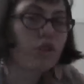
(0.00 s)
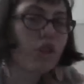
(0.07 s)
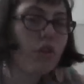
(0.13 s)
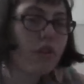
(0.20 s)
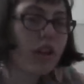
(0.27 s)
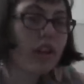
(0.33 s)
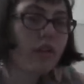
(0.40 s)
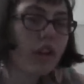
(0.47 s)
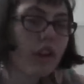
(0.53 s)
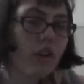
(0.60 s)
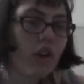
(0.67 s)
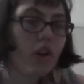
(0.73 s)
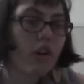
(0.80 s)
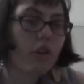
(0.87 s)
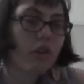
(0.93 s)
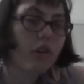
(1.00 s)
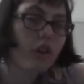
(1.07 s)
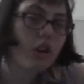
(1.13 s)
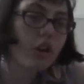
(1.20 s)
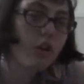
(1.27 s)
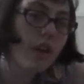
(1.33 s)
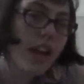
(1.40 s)
doing or
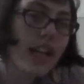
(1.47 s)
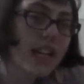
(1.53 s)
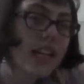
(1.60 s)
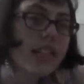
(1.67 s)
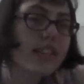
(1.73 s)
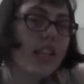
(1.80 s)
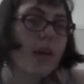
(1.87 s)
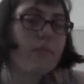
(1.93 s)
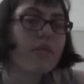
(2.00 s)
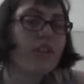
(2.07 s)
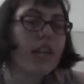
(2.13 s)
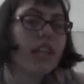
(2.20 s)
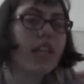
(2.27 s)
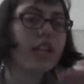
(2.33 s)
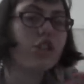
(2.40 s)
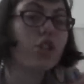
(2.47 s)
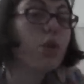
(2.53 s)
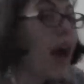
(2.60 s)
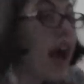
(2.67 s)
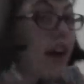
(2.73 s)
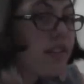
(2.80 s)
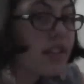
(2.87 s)
creating something that you
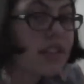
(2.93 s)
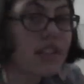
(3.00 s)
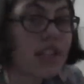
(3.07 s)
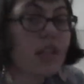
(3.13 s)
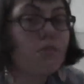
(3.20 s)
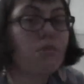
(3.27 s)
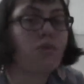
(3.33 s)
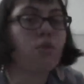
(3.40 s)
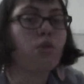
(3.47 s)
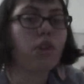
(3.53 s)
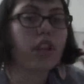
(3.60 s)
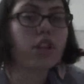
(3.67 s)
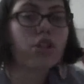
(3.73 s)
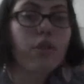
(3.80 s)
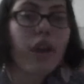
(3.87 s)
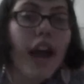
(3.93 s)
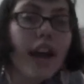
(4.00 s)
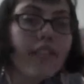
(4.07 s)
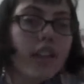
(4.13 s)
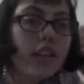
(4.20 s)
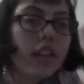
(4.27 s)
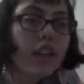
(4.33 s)
haven't seen before, that you
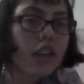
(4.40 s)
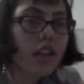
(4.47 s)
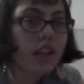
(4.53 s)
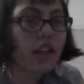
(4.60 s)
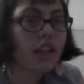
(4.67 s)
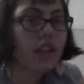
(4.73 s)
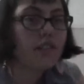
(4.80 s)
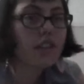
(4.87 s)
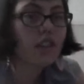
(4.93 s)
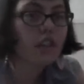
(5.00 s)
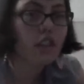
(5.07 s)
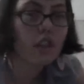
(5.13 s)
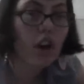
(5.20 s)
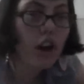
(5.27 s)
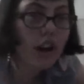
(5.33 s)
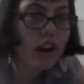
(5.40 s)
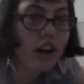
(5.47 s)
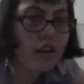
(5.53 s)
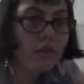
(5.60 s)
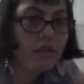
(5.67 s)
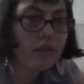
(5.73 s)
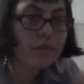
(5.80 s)
haven't even thought
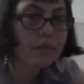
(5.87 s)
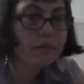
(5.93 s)
of.